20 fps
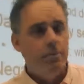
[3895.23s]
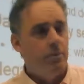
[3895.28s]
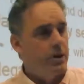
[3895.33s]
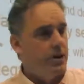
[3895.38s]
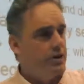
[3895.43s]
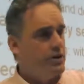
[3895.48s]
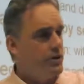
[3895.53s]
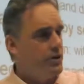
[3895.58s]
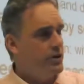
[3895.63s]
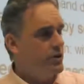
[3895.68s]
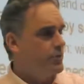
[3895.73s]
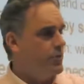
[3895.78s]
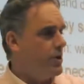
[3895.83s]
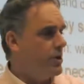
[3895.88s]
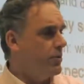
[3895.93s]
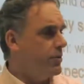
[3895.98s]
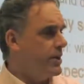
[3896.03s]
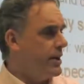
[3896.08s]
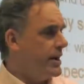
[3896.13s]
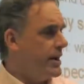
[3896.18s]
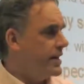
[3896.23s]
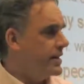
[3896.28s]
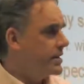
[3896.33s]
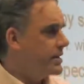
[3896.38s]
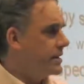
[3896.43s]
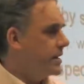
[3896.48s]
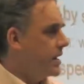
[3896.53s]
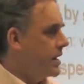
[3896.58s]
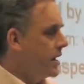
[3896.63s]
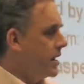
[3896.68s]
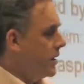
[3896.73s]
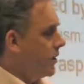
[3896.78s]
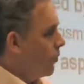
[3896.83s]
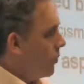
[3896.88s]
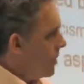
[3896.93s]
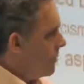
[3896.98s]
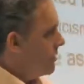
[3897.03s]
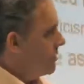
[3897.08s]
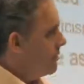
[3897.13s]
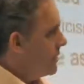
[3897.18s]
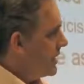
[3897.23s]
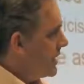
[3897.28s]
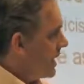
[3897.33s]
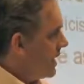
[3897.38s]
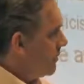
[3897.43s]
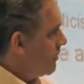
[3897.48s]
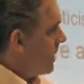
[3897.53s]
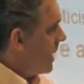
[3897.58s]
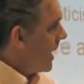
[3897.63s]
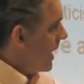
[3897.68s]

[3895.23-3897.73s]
but as soon as puberty hits, women become